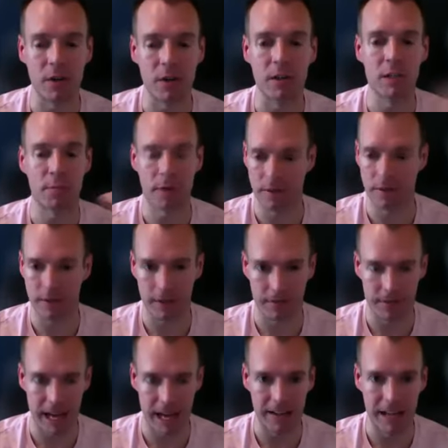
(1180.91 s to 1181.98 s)
it's perfect for
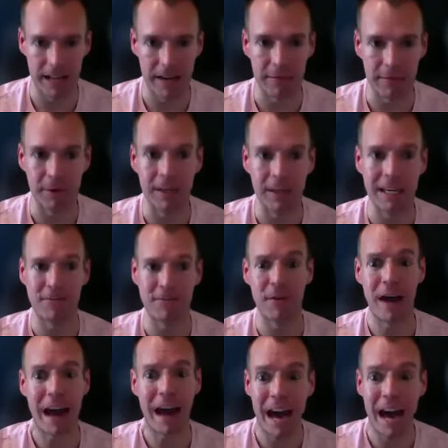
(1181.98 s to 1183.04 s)
that level. If you
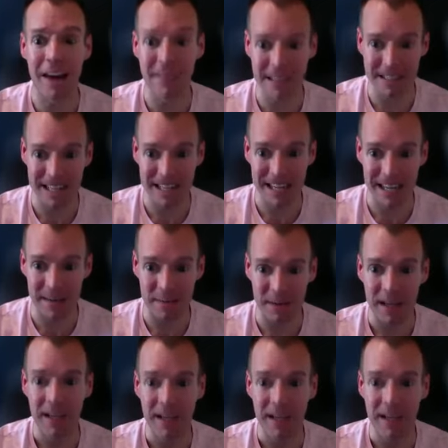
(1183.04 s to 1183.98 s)
have a team